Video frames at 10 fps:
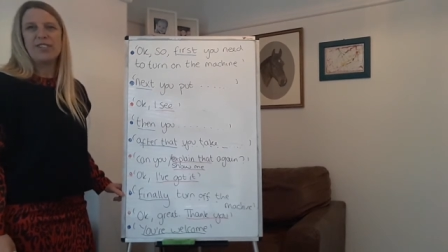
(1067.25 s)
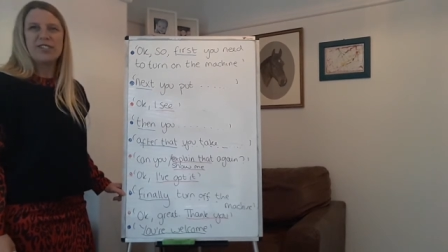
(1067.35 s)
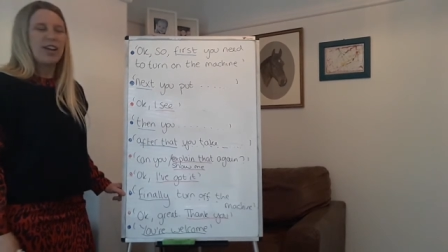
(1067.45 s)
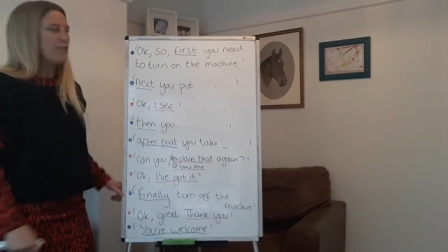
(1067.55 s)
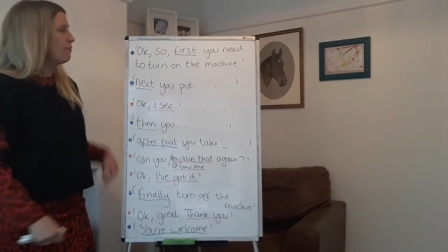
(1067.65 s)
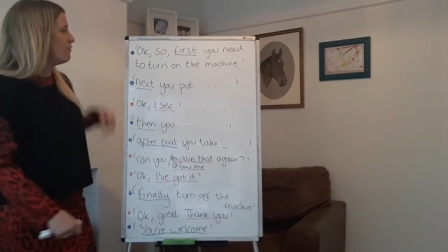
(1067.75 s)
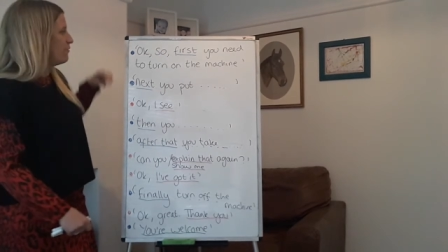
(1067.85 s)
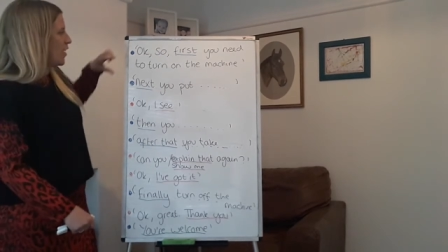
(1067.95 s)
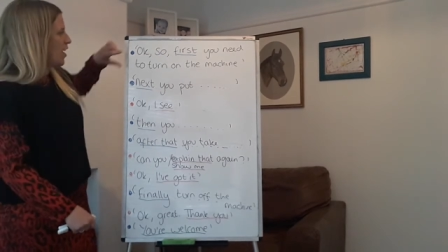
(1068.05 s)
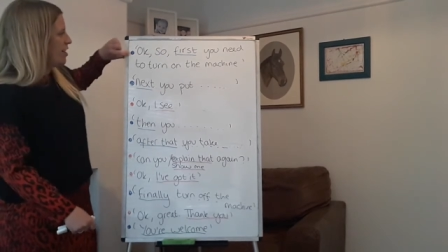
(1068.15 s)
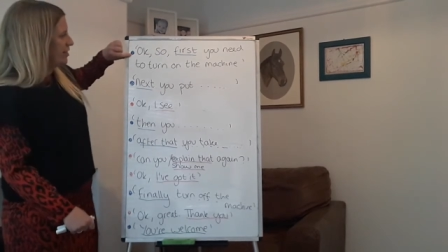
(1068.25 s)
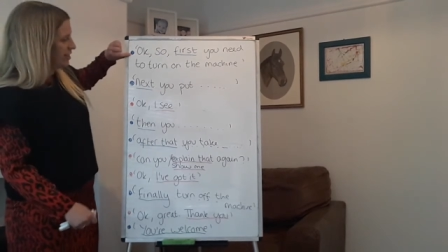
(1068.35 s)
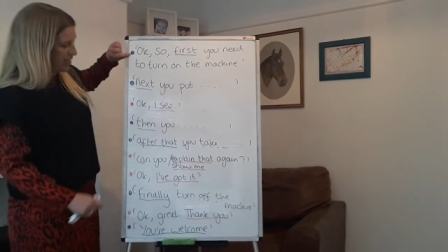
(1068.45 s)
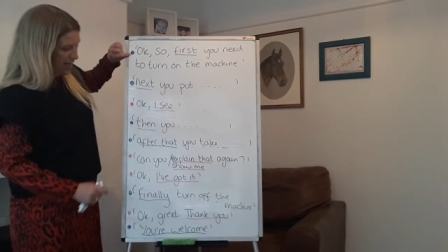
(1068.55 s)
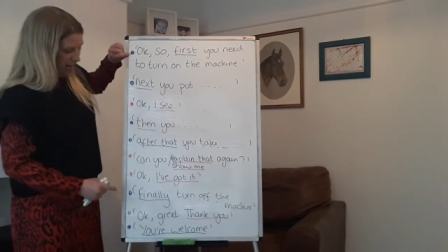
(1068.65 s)
So
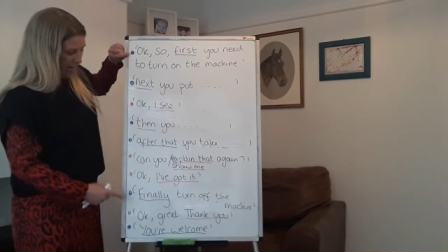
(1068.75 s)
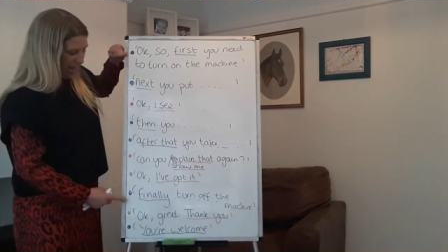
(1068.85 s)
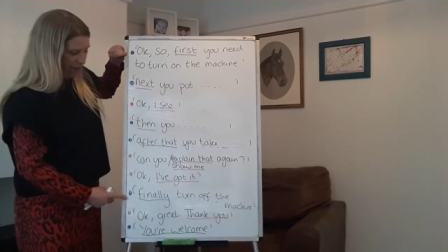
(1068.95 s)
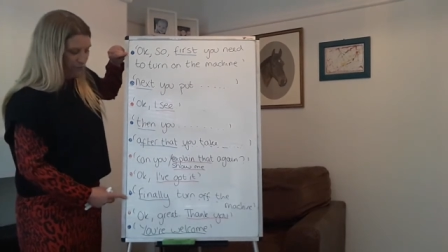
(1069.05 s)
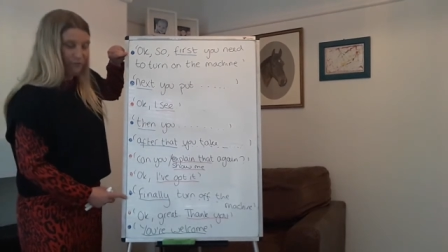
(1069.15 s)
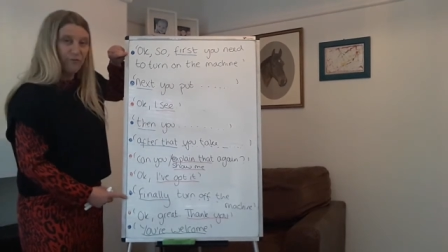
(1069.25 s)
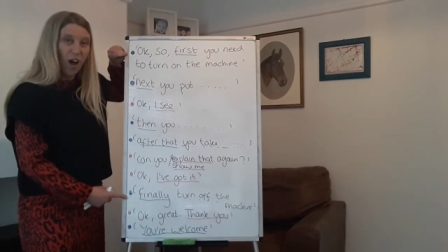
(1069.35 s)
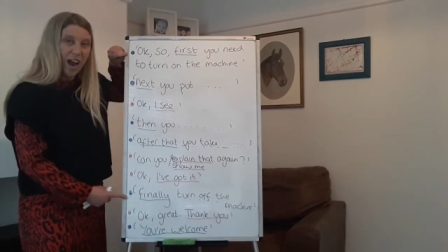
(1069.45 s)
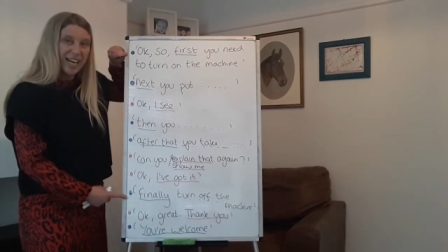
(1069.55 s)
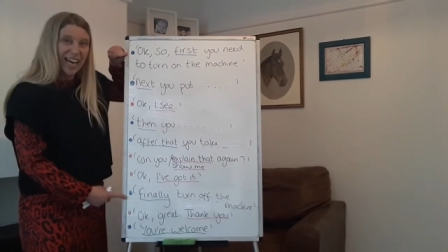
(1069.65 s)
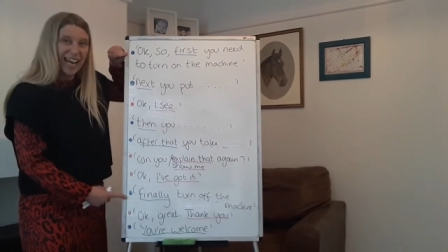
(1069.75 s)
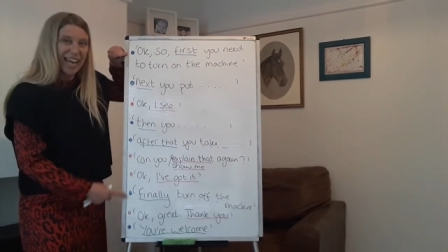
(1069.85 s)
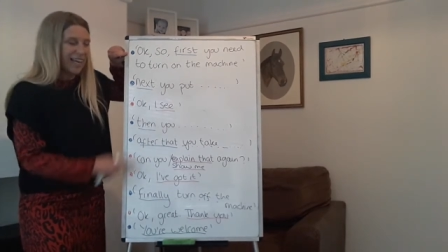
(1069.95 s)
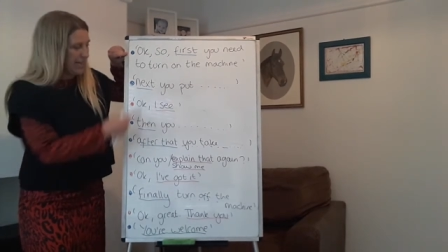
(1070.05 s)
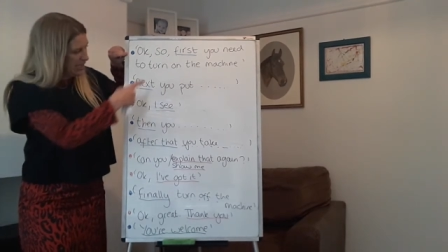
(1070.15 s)
first and finally,